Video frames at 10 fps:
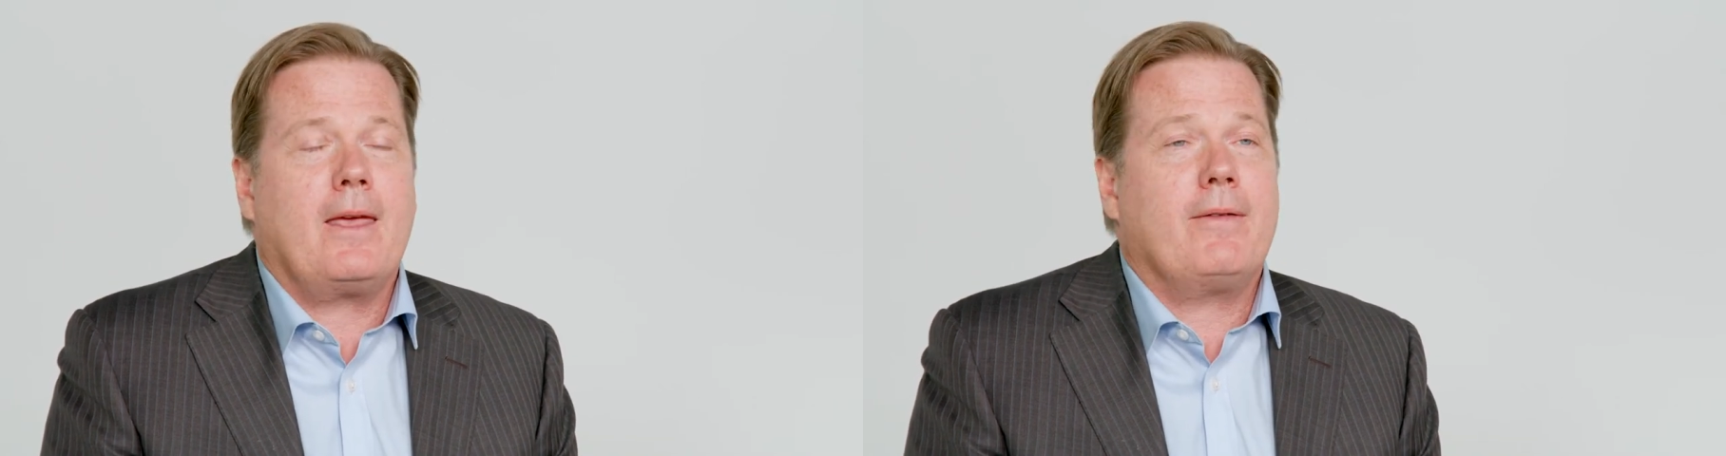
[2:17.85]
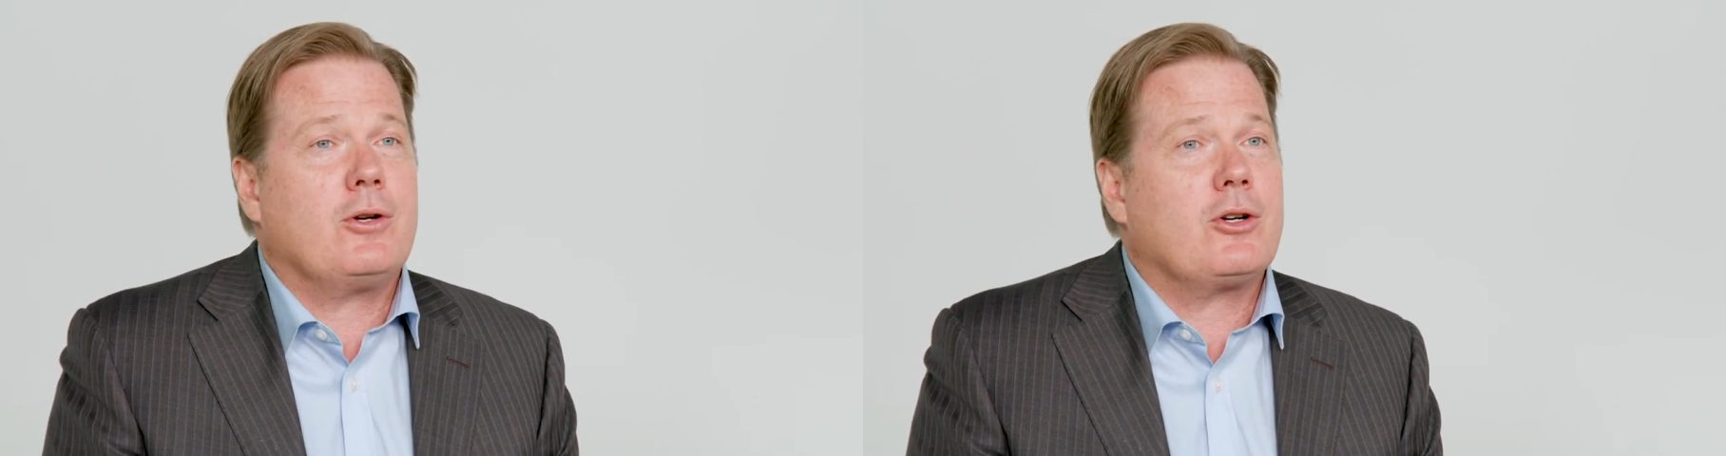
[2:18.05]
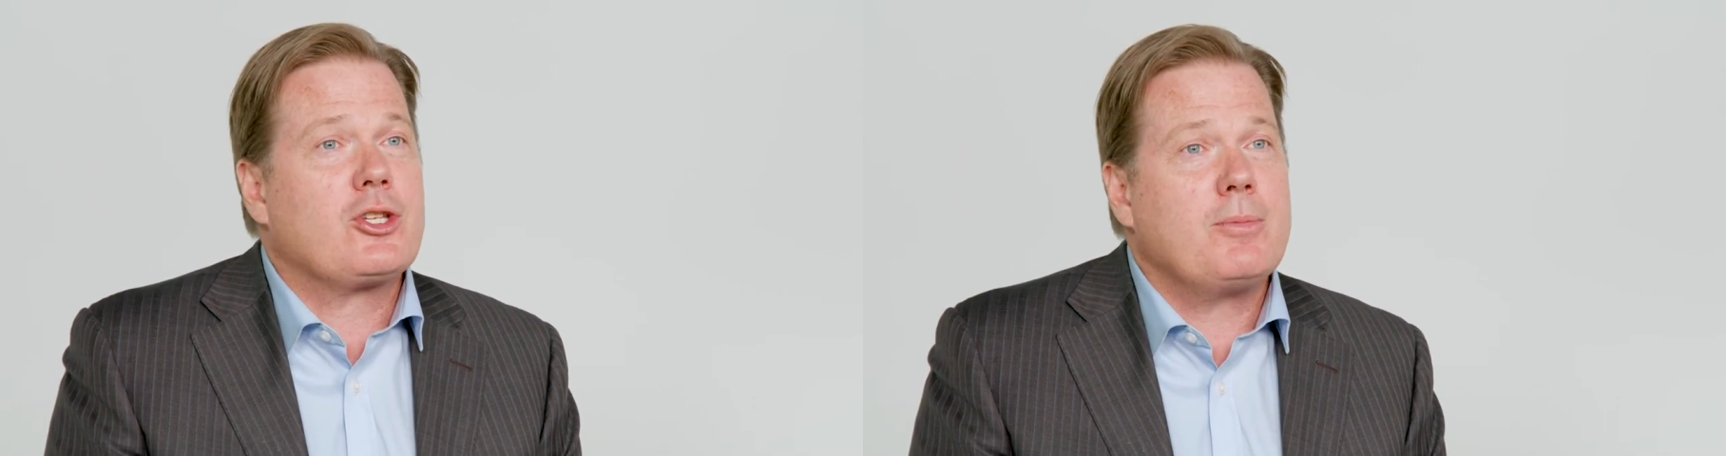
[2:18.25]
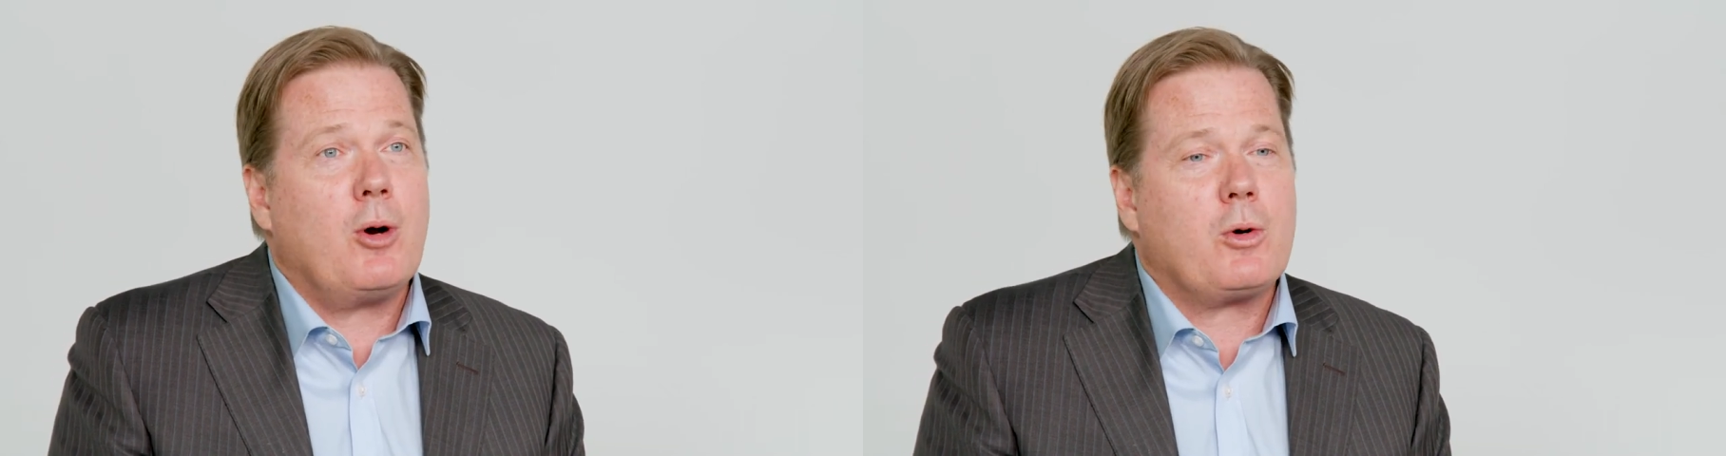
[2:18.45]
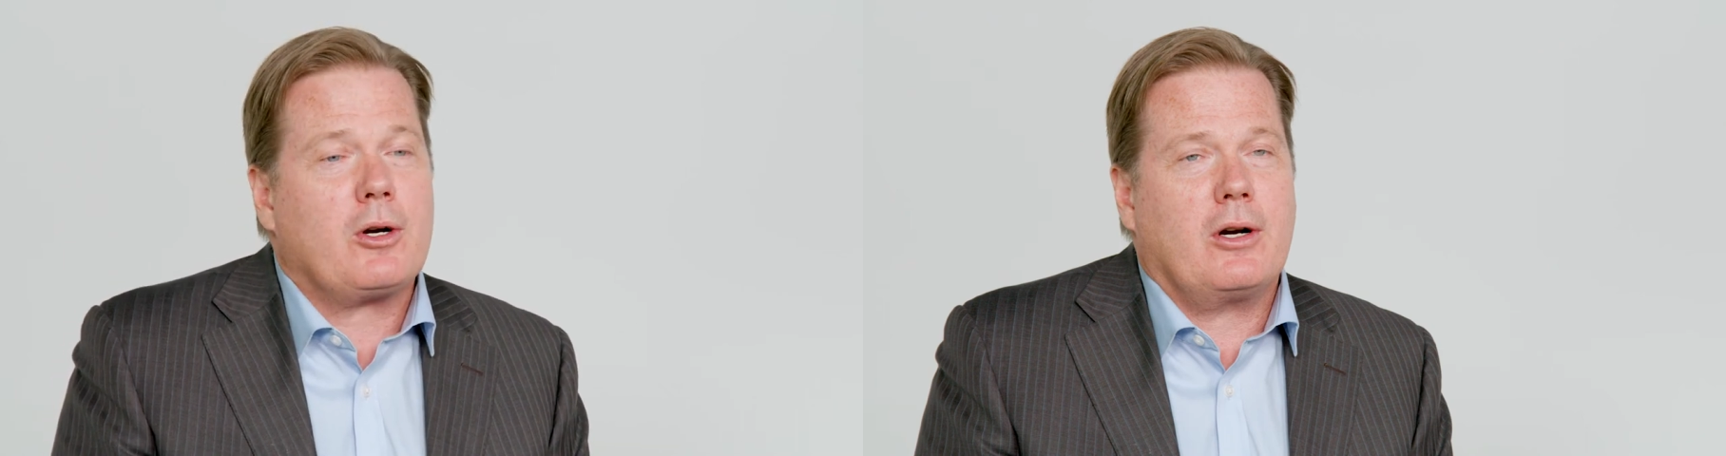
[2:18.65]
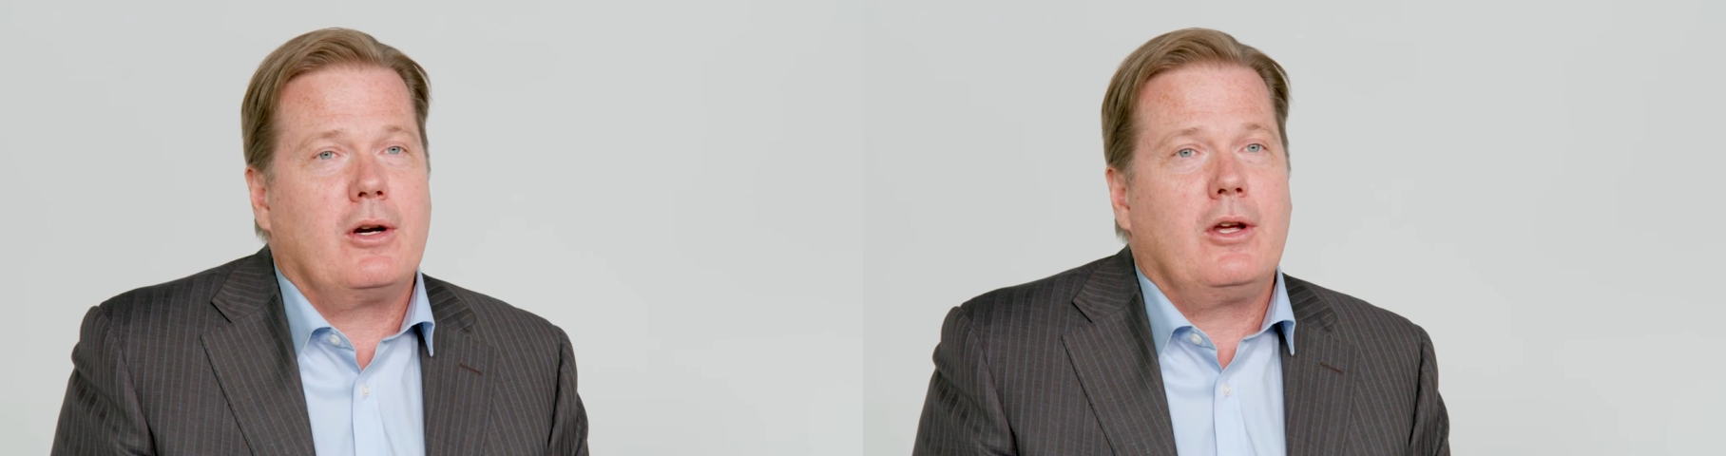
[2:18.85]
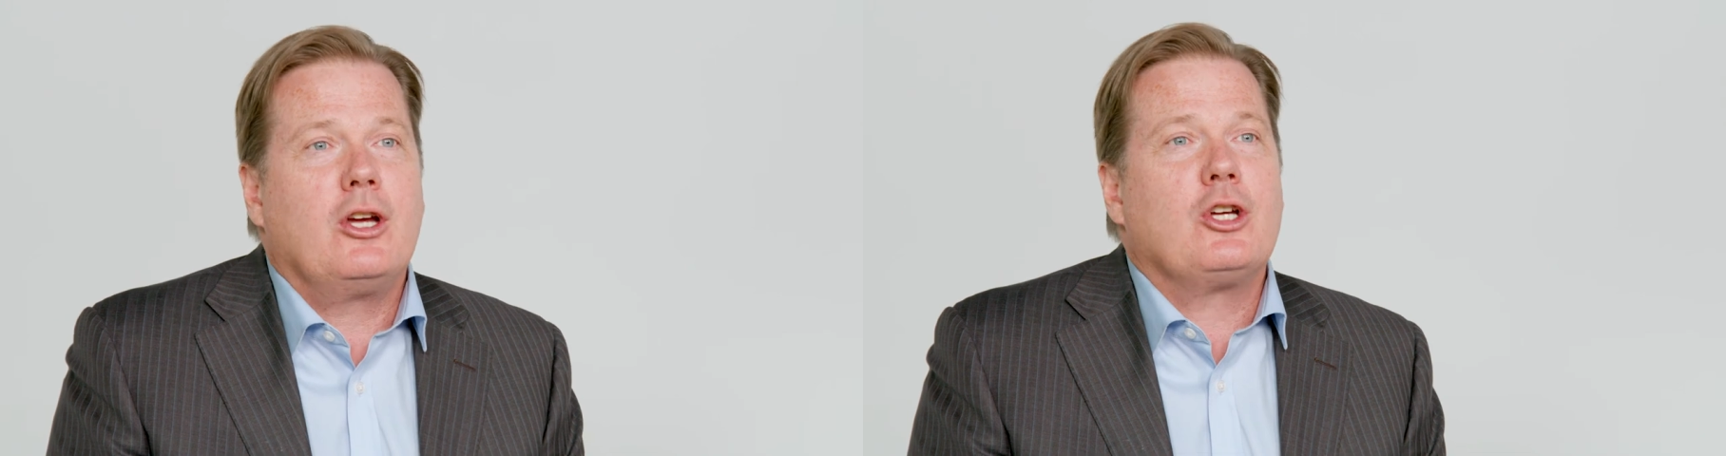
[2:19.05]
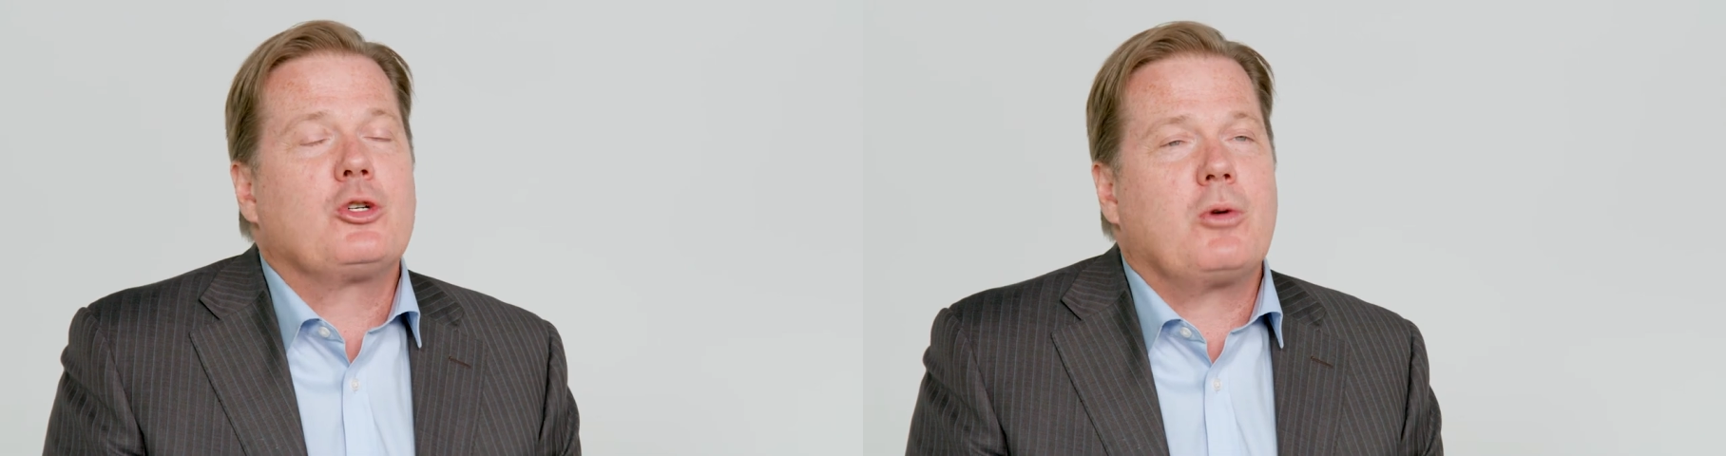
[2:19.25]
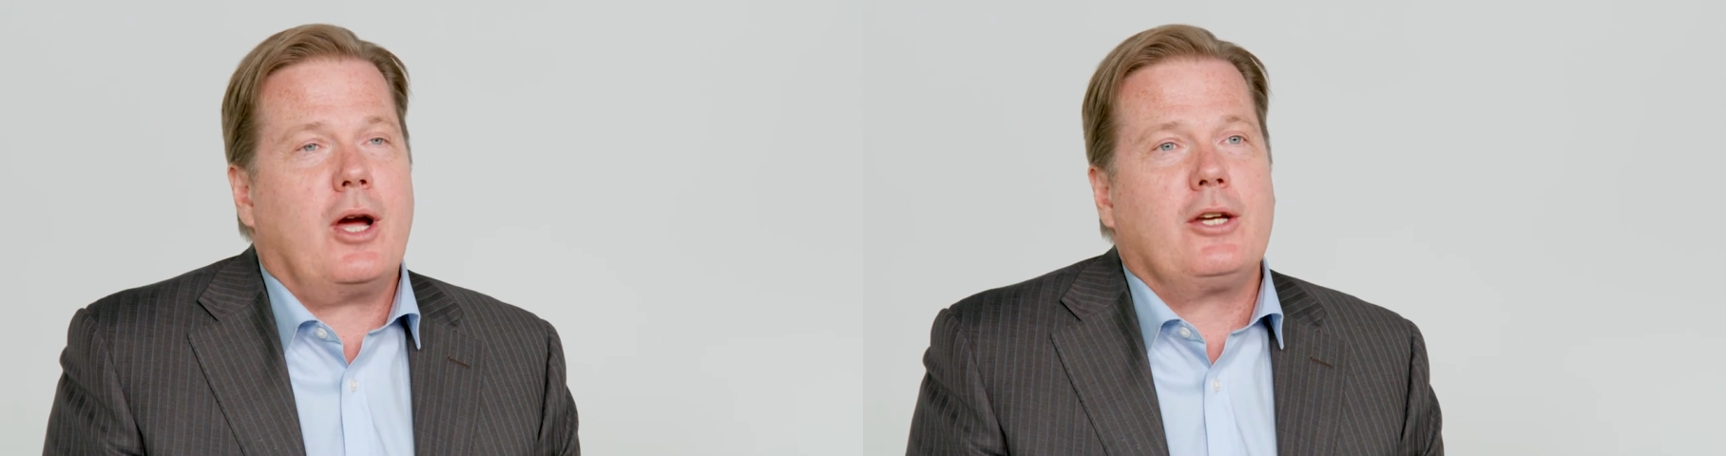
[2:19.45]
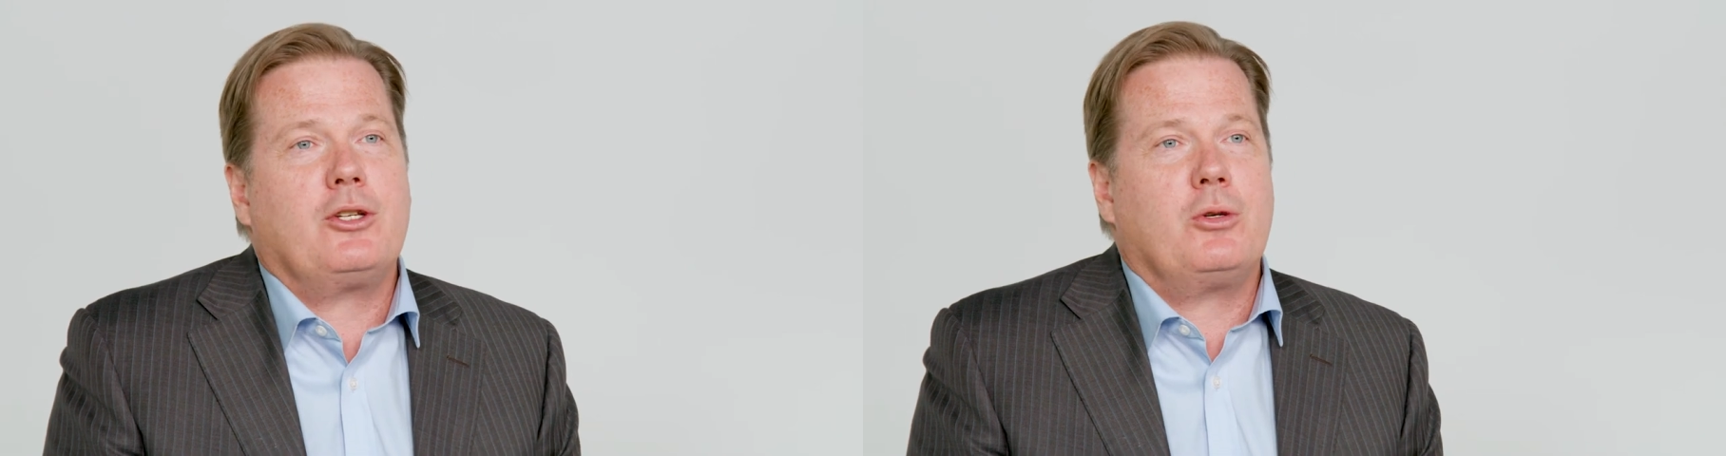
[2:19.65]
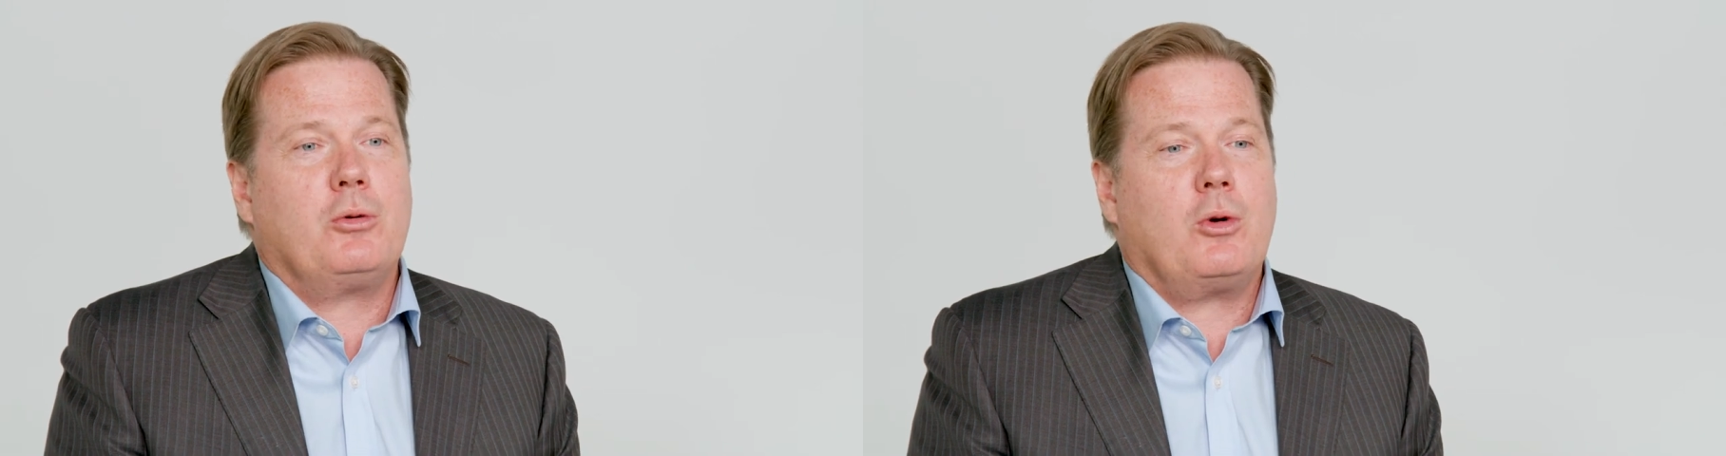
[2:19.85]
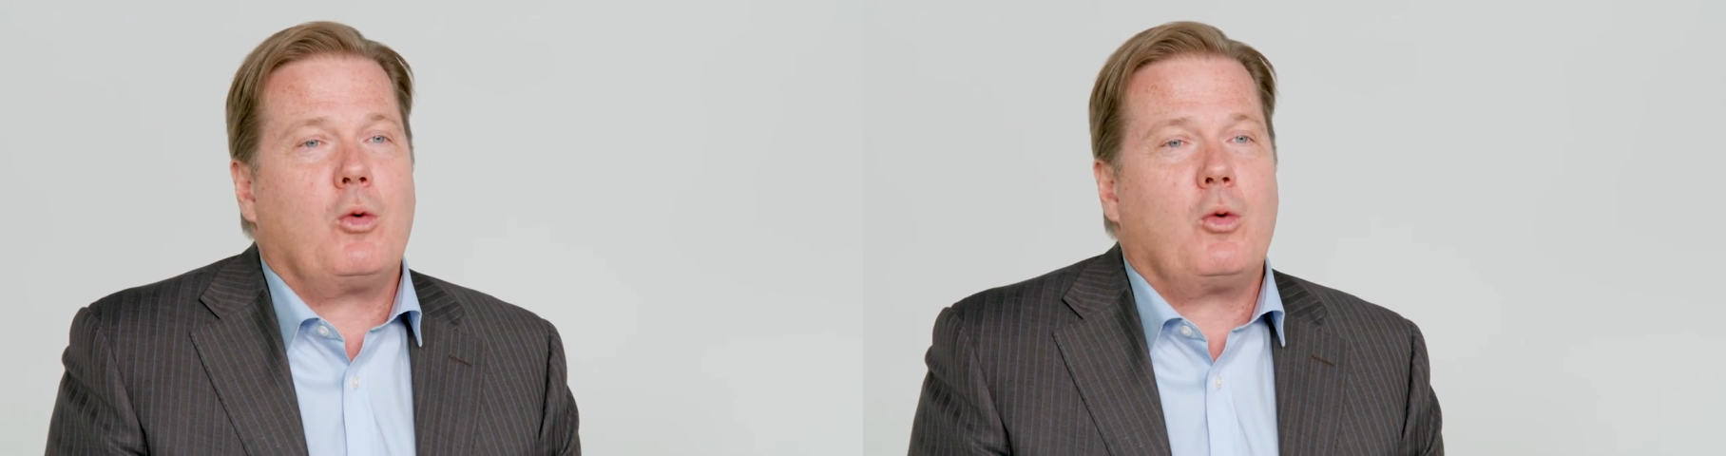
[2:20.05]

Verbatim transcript: If you're a smoker, try to